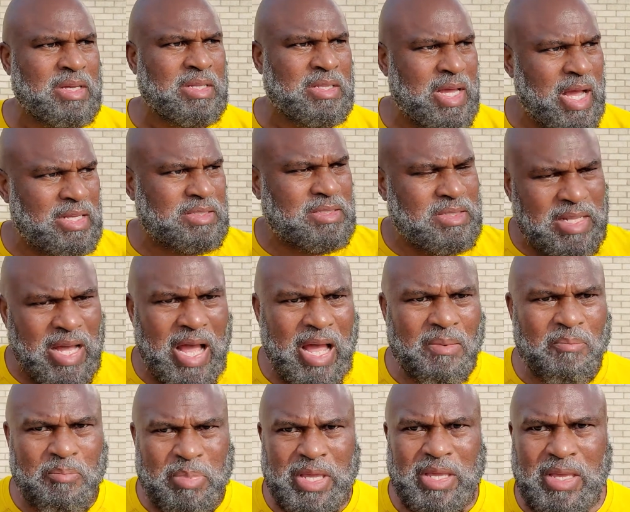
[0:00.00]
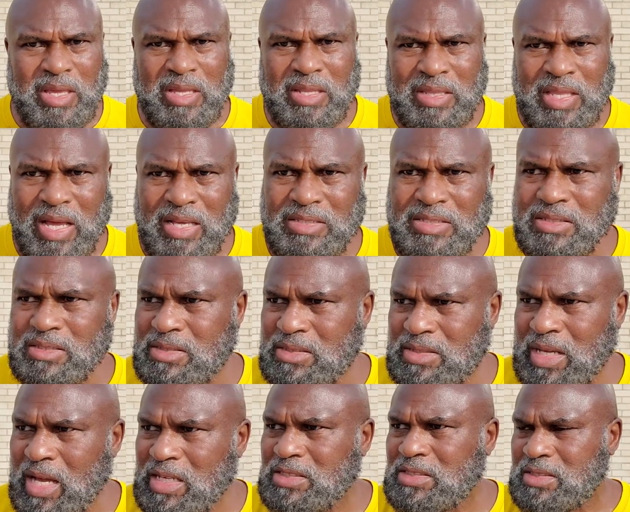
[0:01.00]
that's not being that's
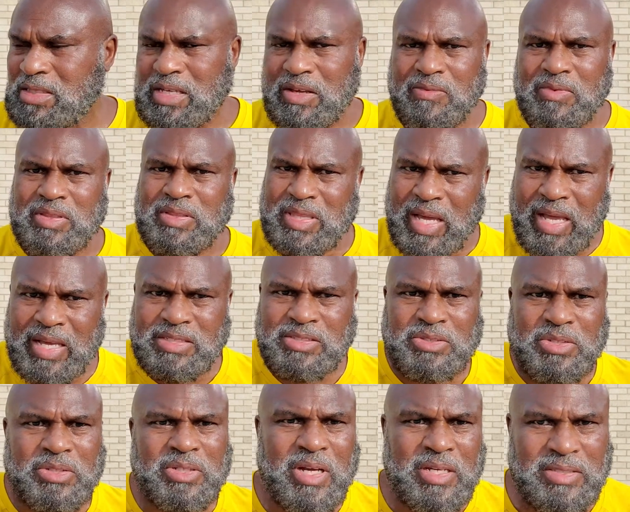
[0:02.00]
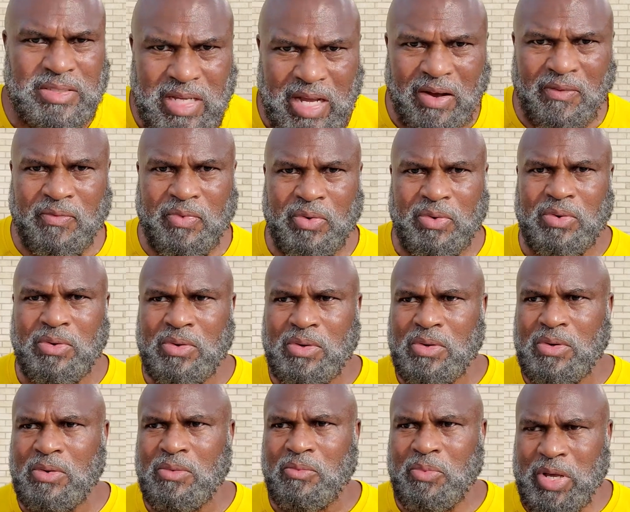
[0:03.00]
that's giving thanks to the devil
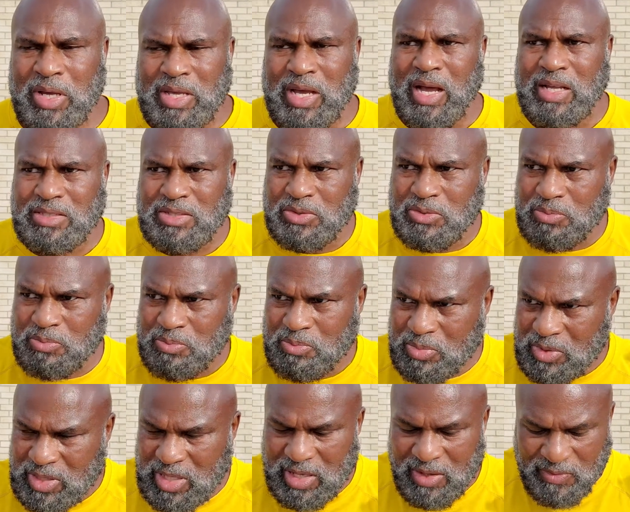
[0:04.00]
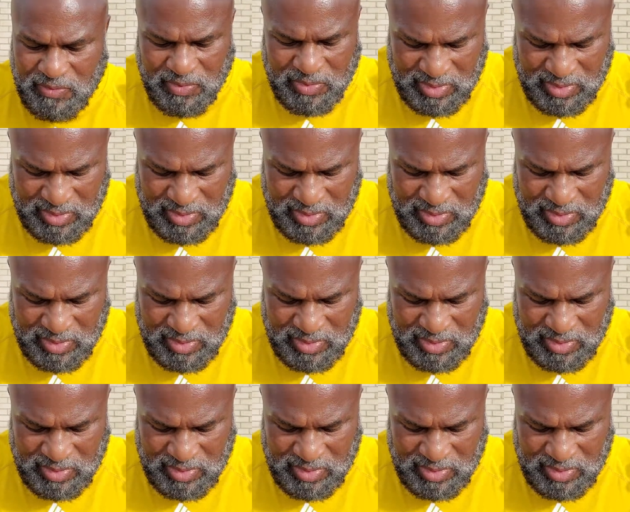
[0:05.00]
we got to give